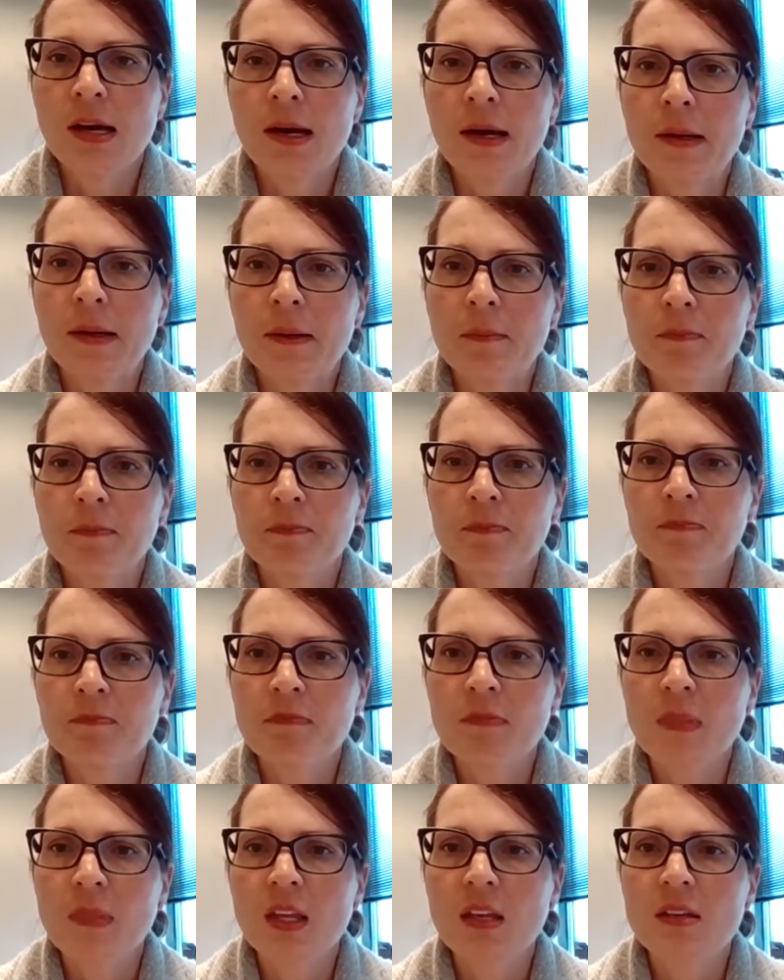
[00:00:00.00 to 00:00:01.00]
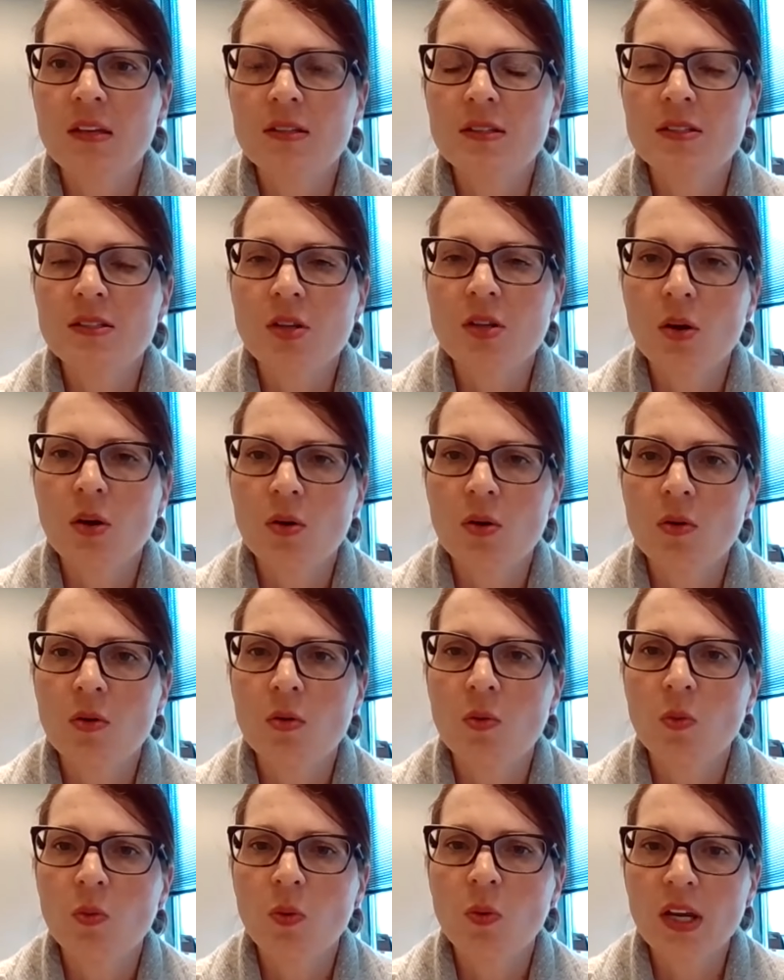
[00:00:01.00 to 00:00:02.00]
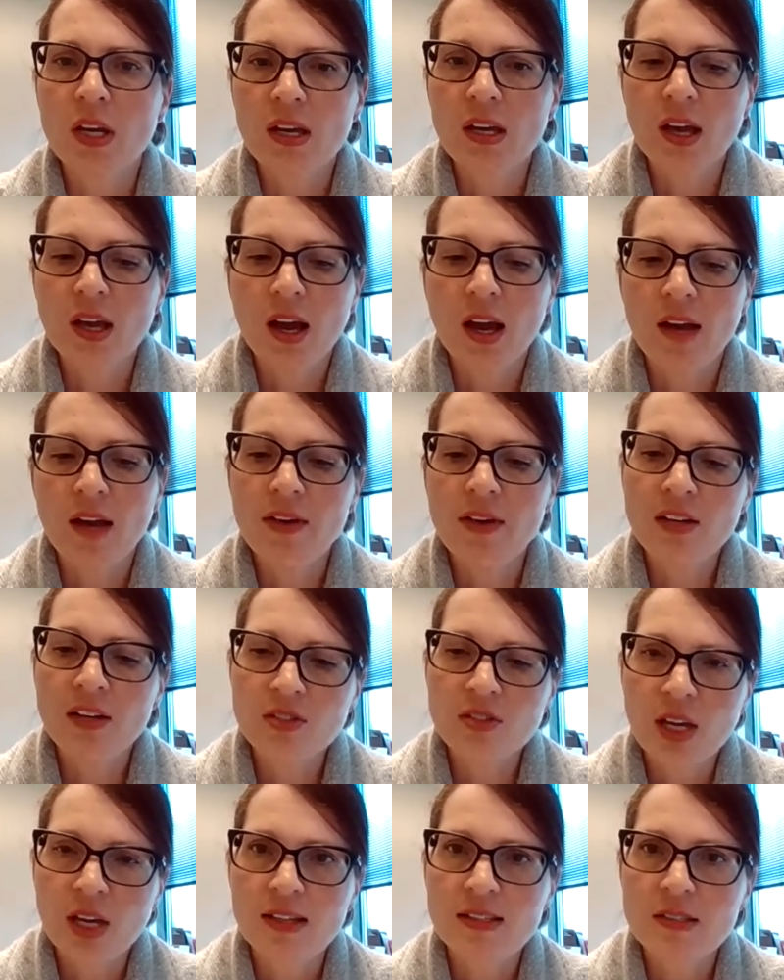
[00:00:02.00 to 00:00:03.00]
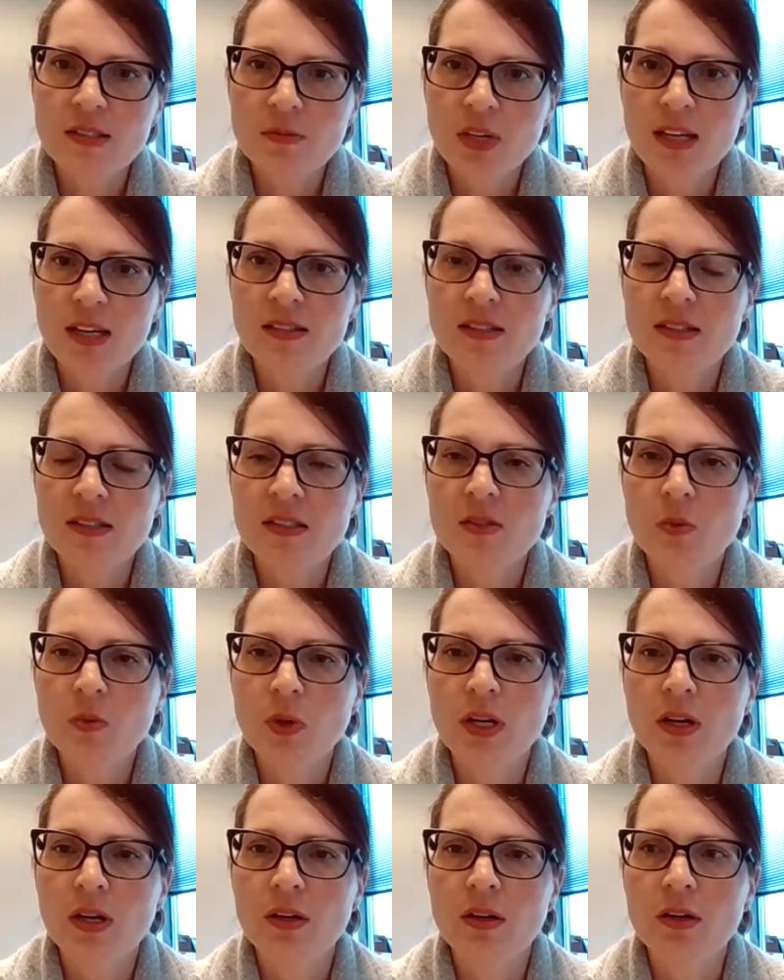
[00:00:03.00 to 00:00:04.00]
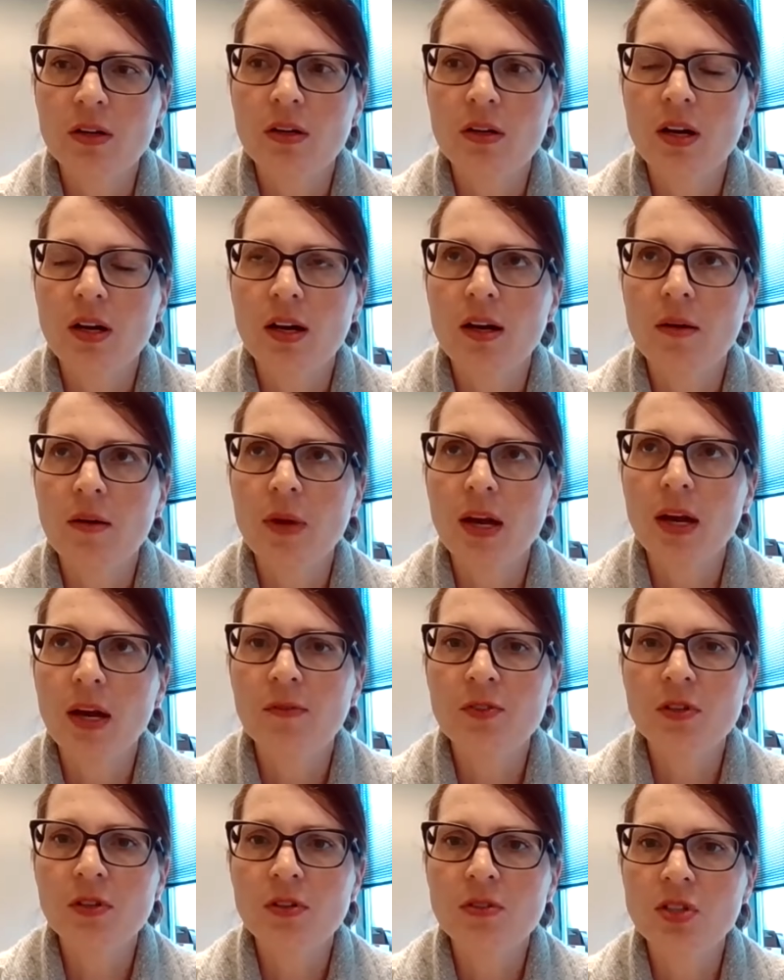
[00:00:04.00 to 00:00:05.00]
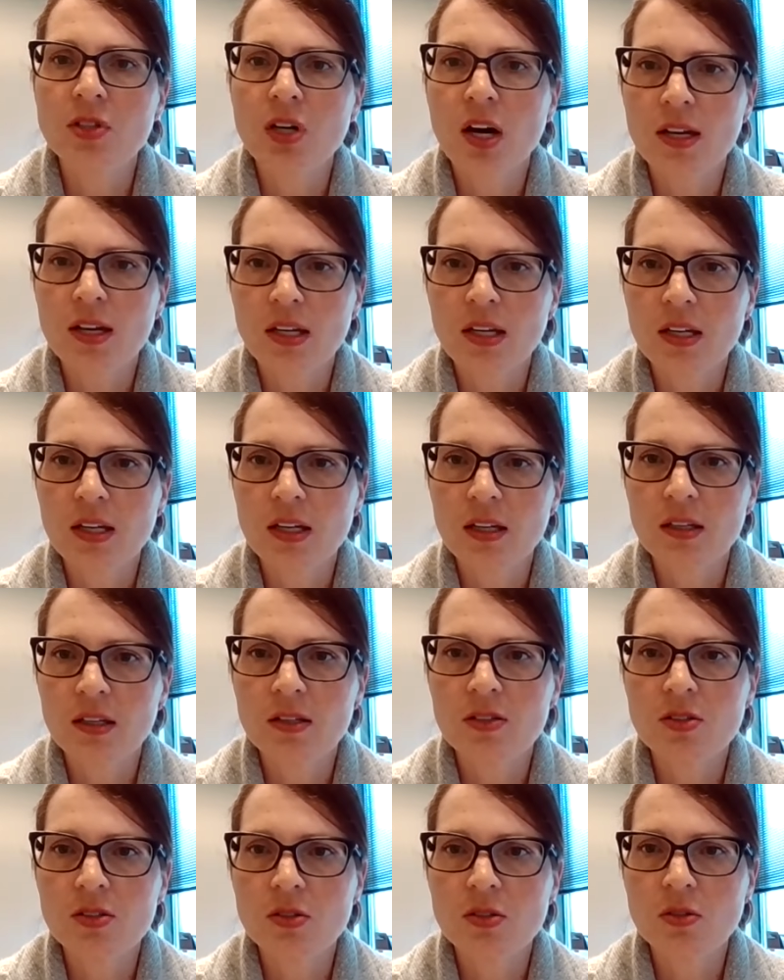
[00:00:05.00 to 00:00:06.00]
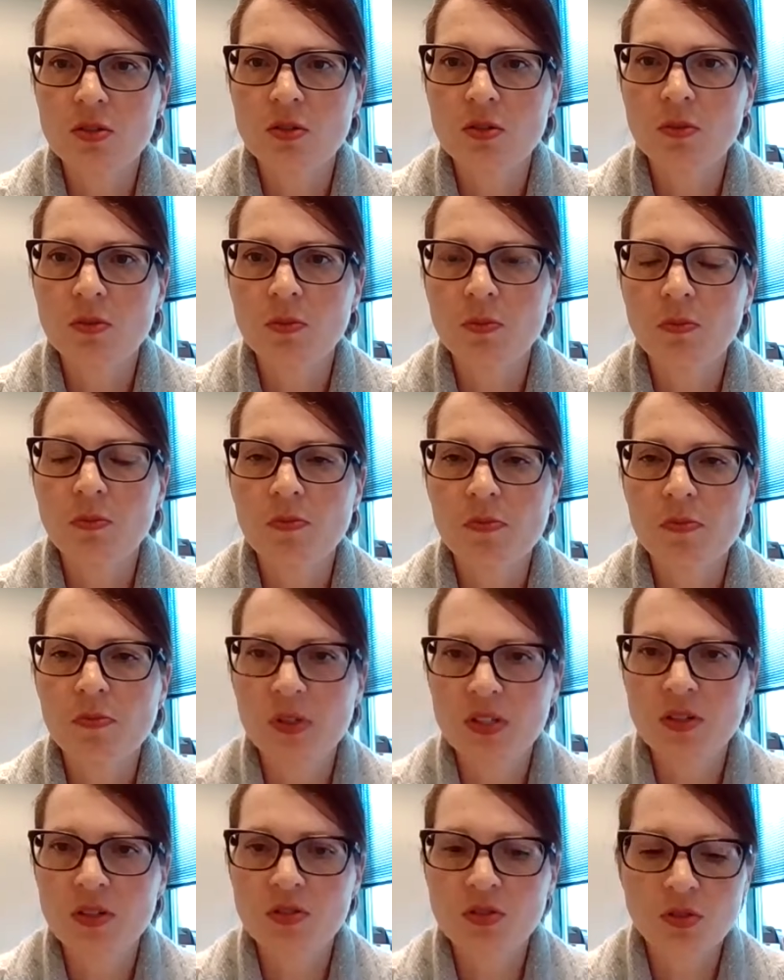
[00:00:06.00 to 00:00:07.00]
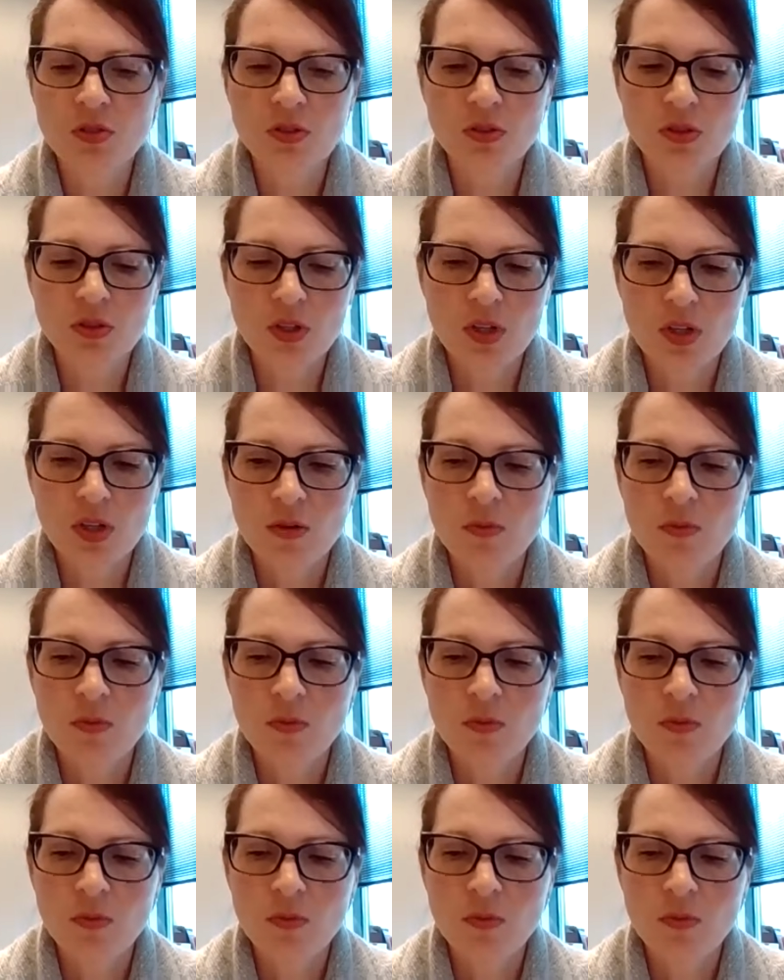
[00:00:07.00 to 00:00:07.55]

Um, so we, I've actually had some cases where um, after talking to potential